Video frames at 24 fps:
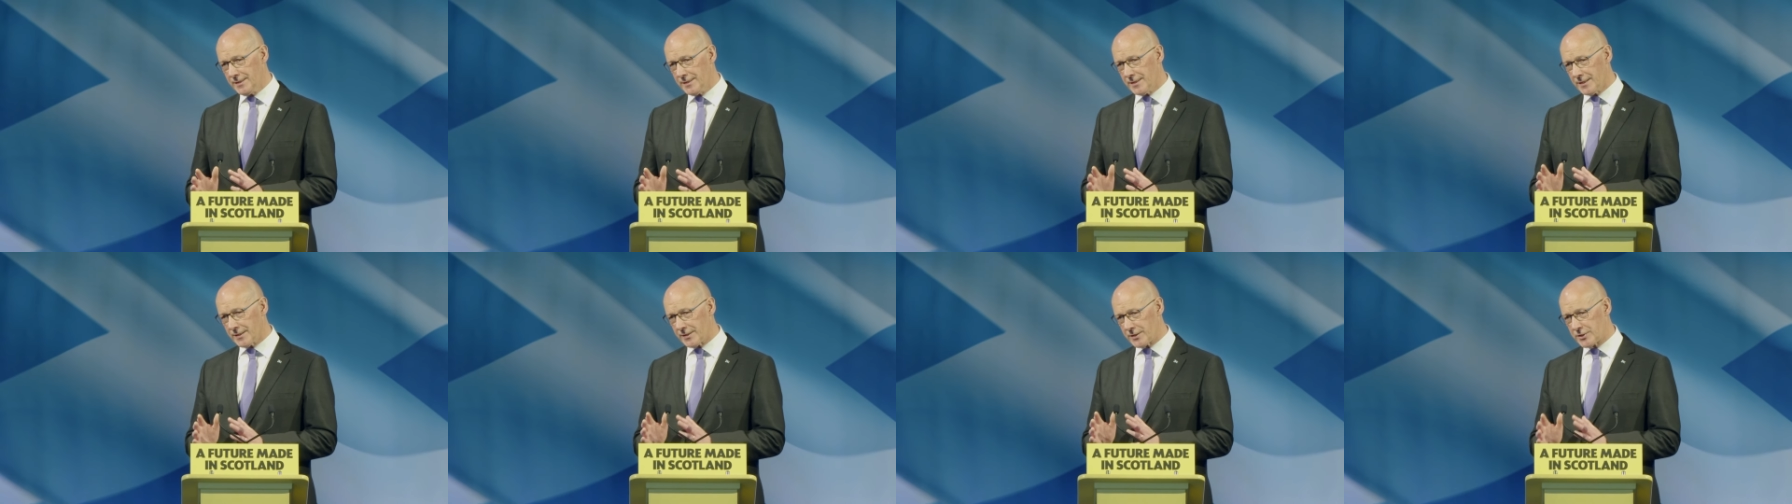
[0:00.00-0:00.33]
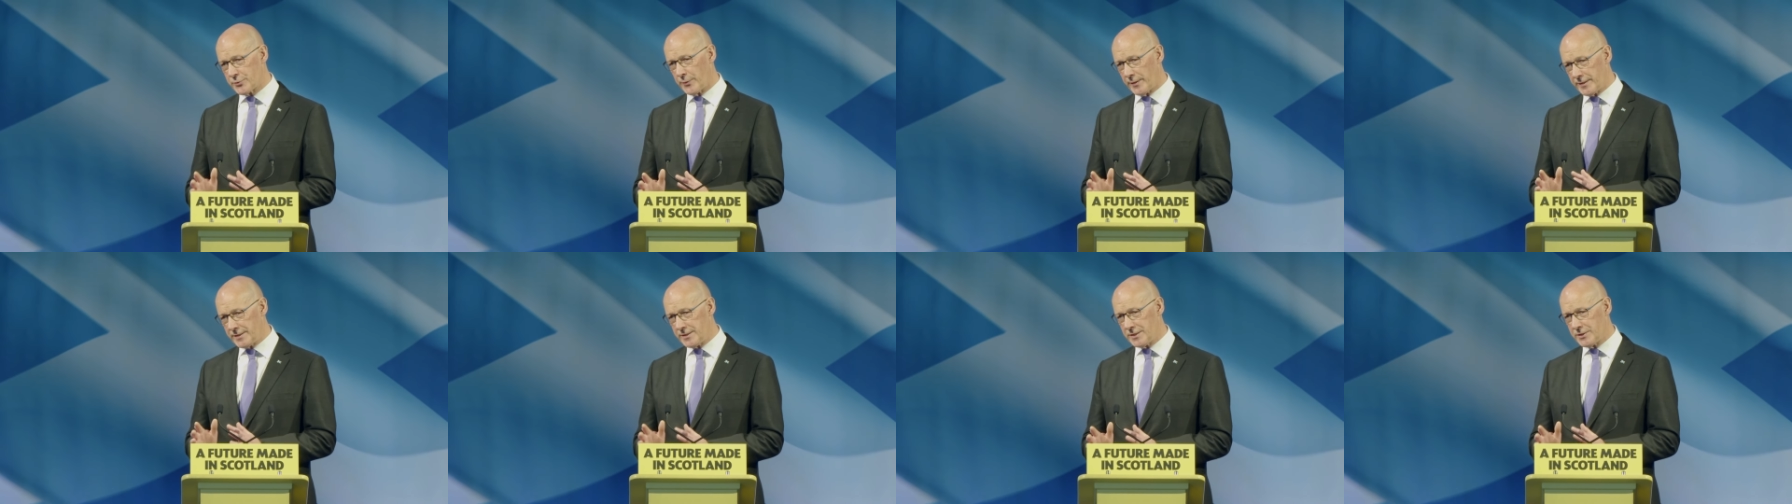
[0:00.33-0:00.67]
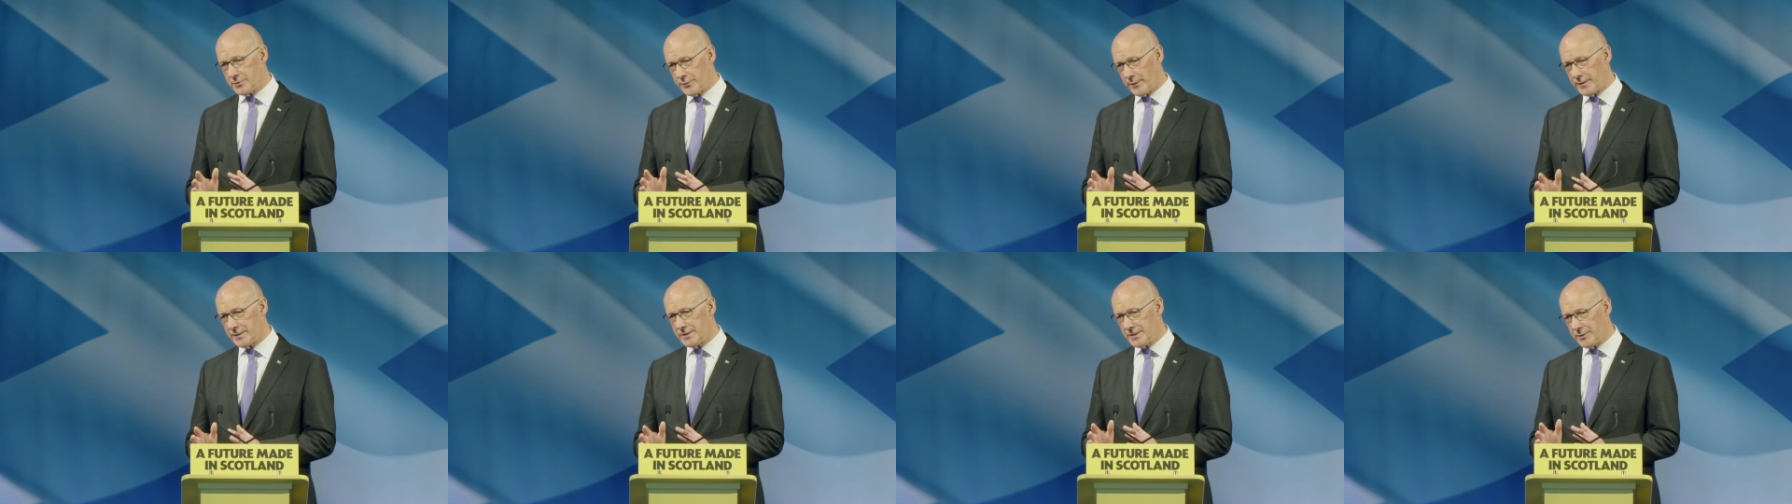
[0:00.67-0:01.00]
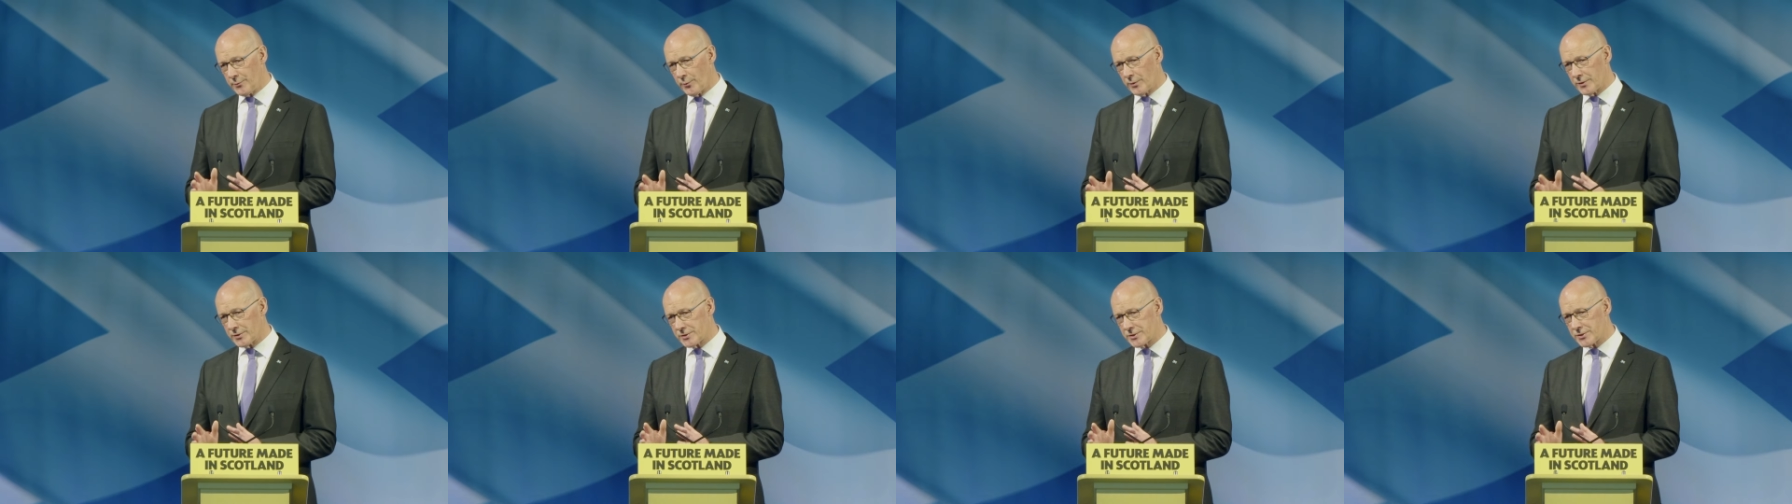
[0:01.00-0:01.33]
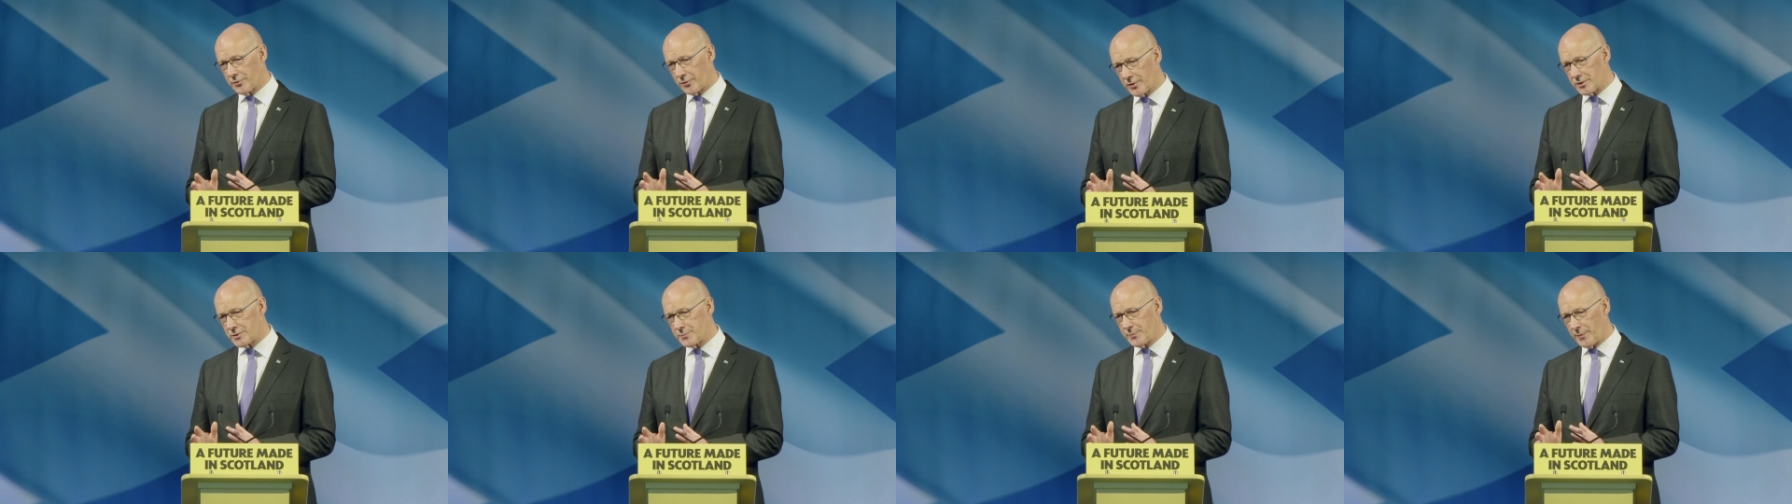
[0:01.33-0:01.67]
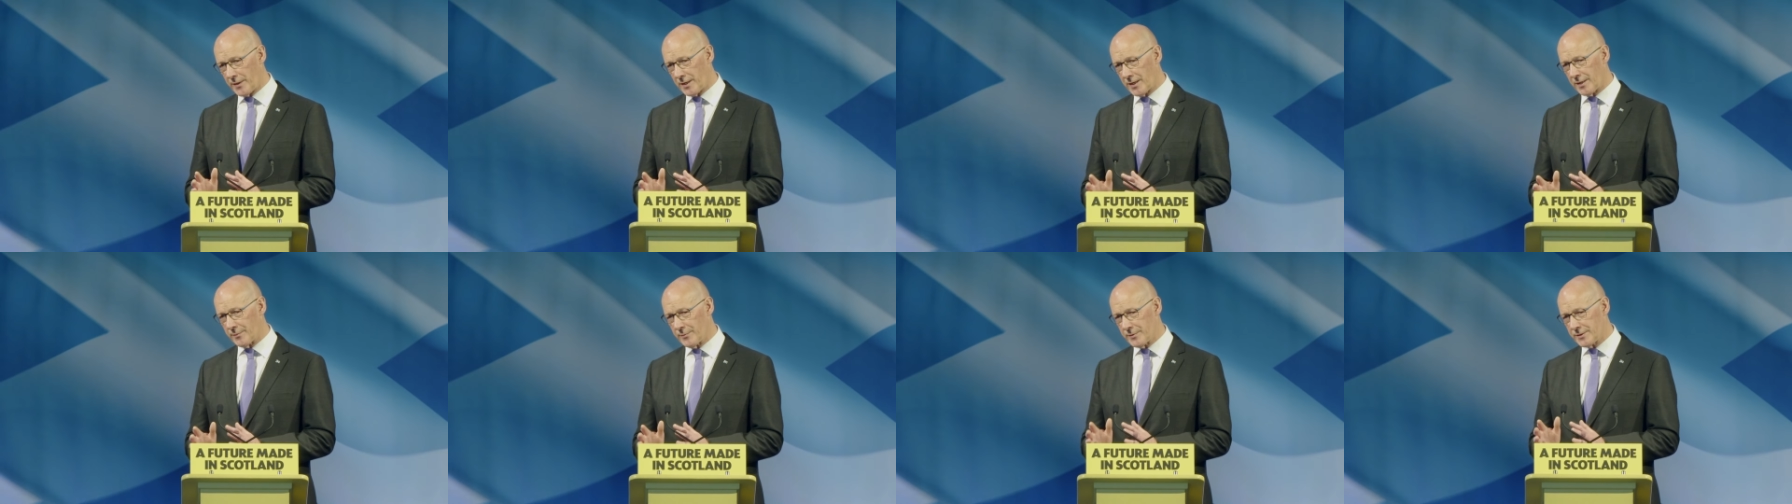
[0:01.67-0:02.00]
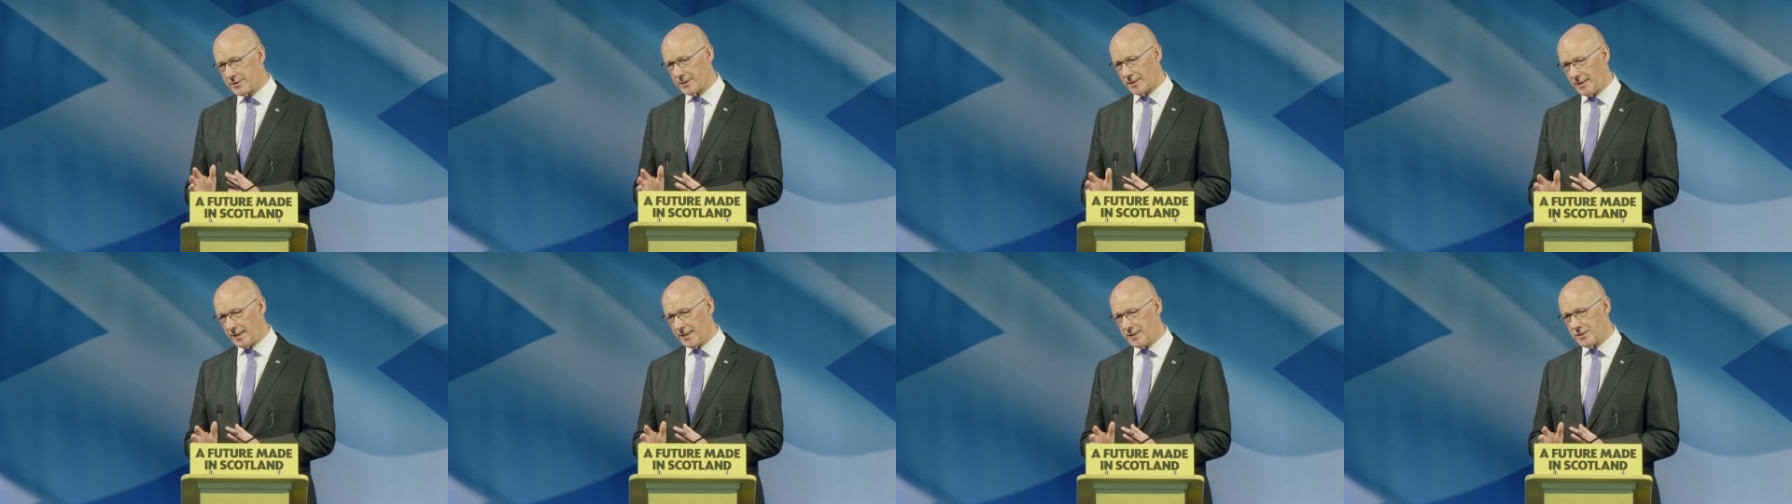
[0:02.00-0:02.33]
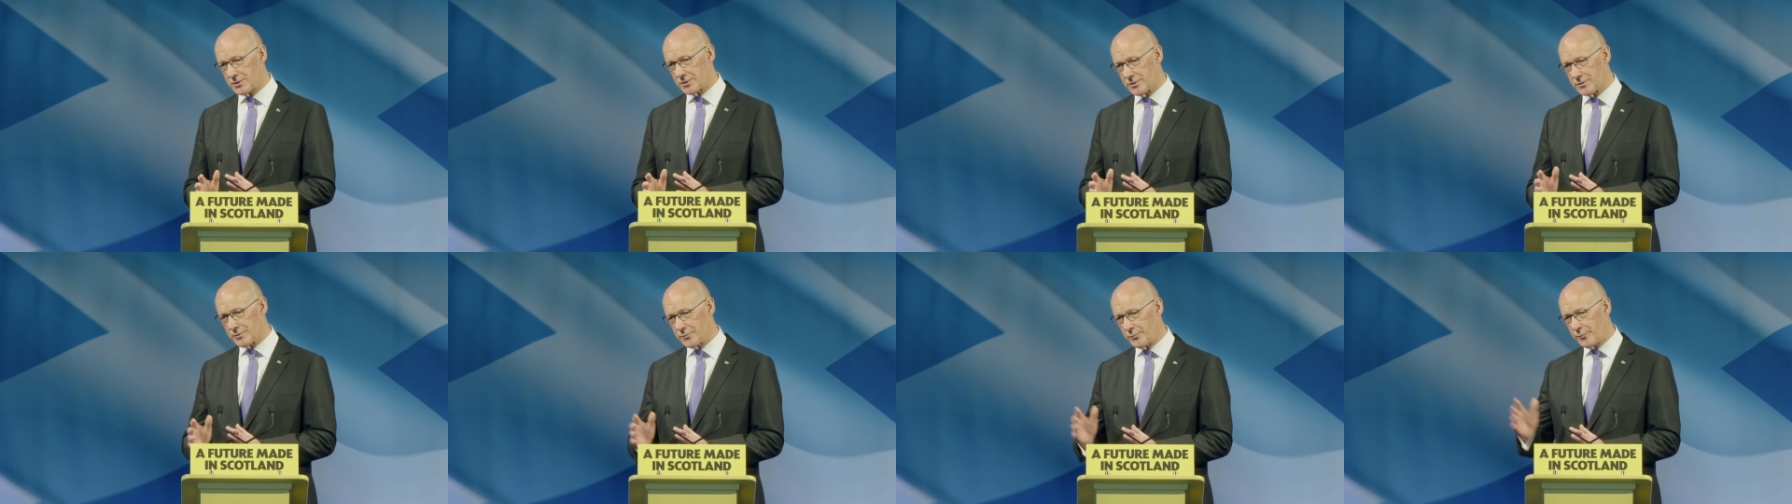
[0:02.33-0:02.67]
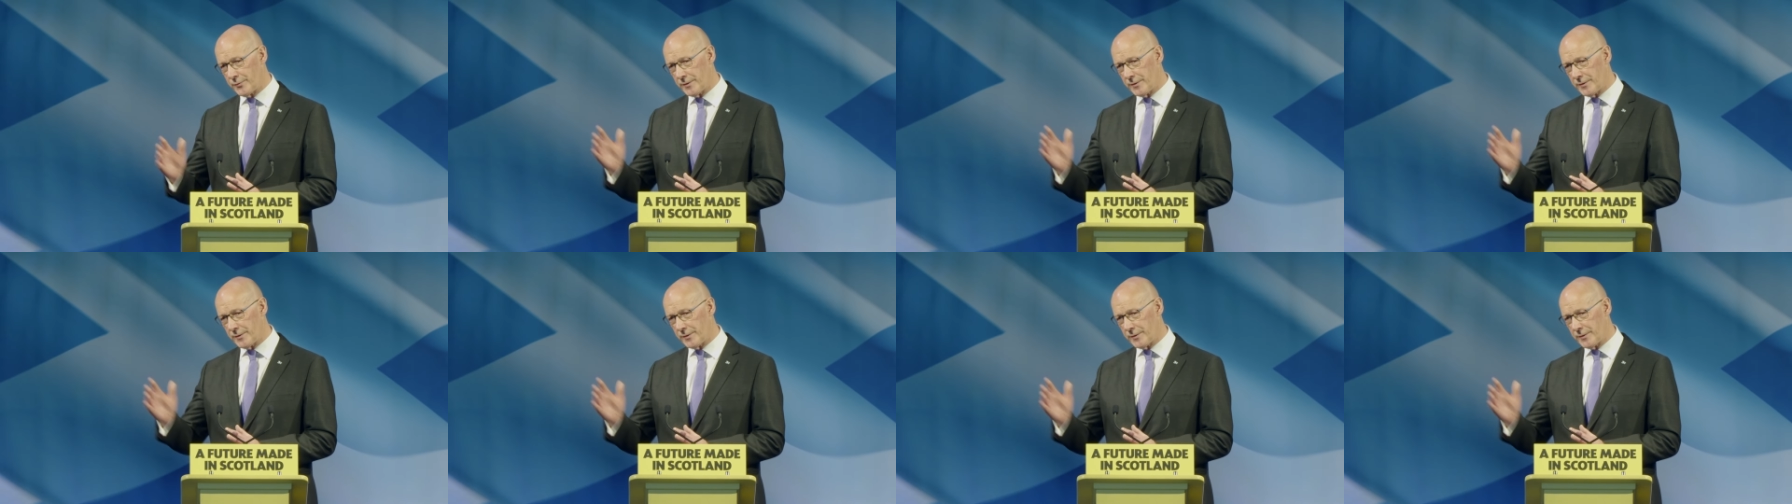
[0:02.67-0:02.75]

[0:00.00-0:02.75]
at the 2021 Scottish Parliament election,